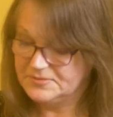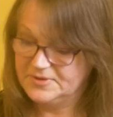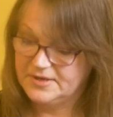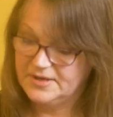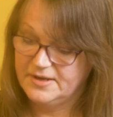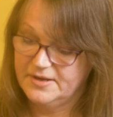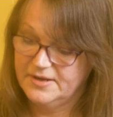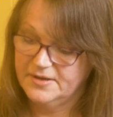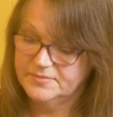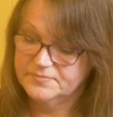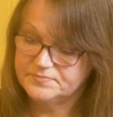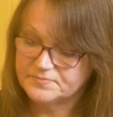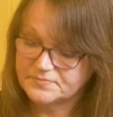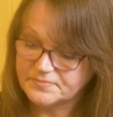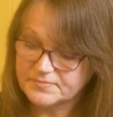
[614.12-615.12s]
one here,
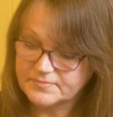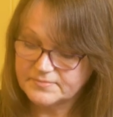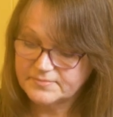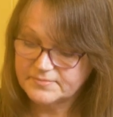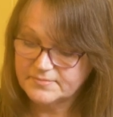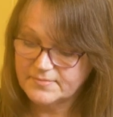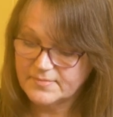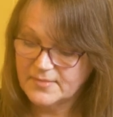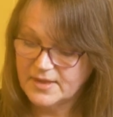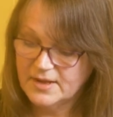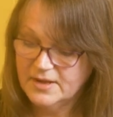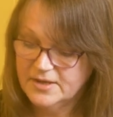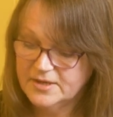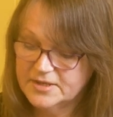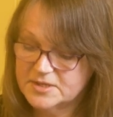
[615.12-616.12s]

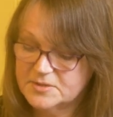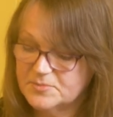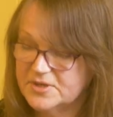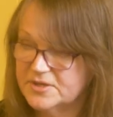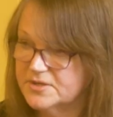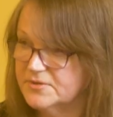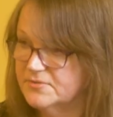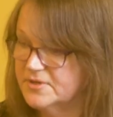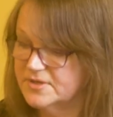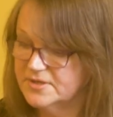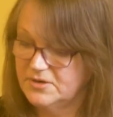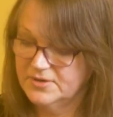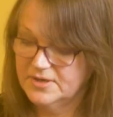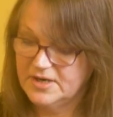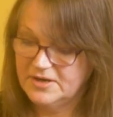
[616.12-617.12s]
speak to us
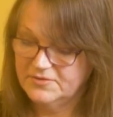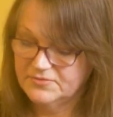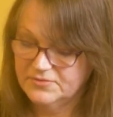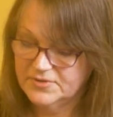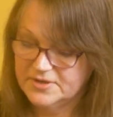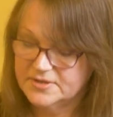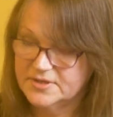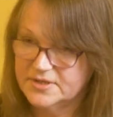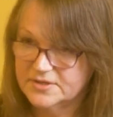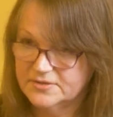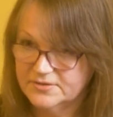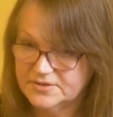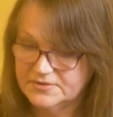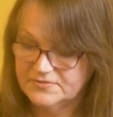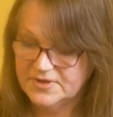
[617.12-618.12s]
on a level that is
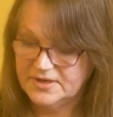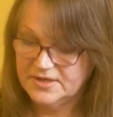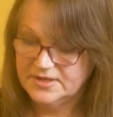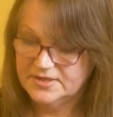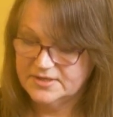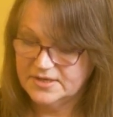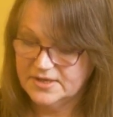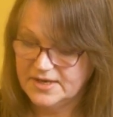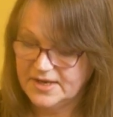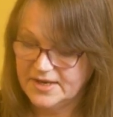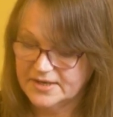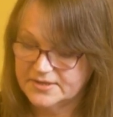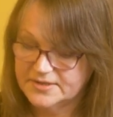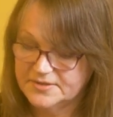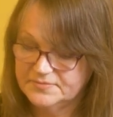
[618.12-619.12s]
not of the
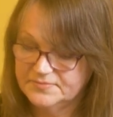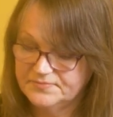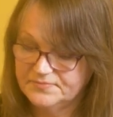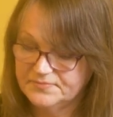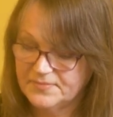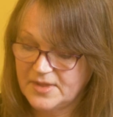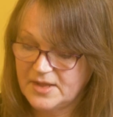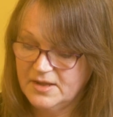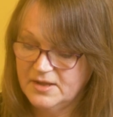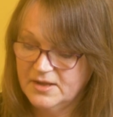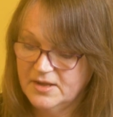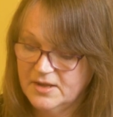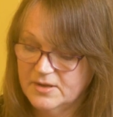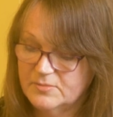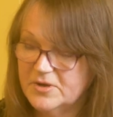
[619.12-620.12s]
intellect.
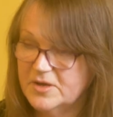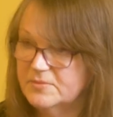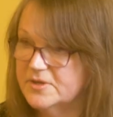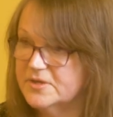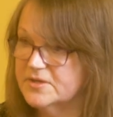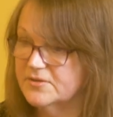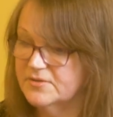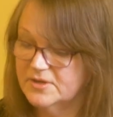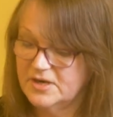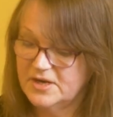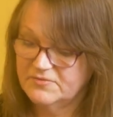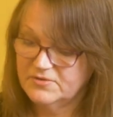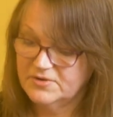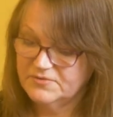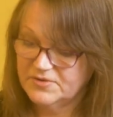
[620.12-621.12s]
Maybe it's on the
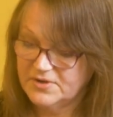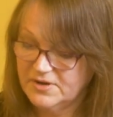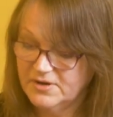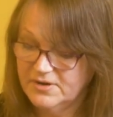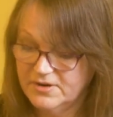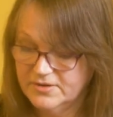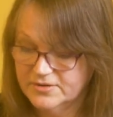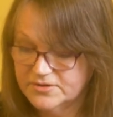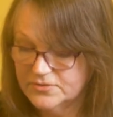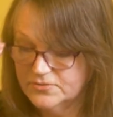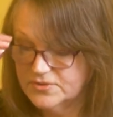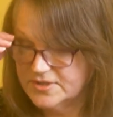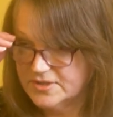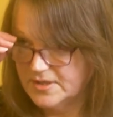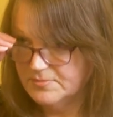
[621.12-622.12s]
level of the heart
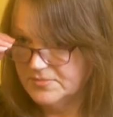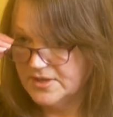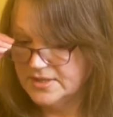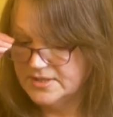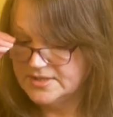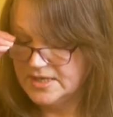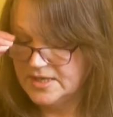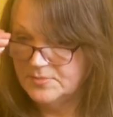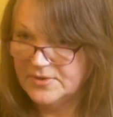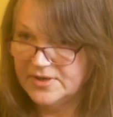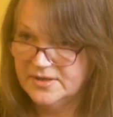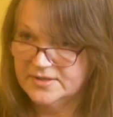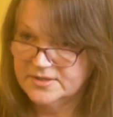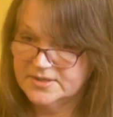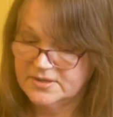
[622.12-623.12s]
or something deep
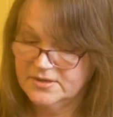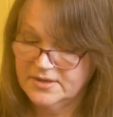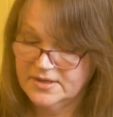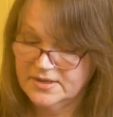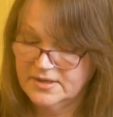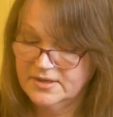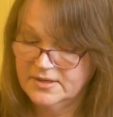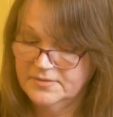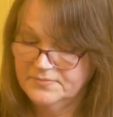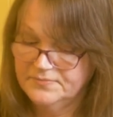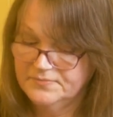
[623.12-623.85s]
in our psyche.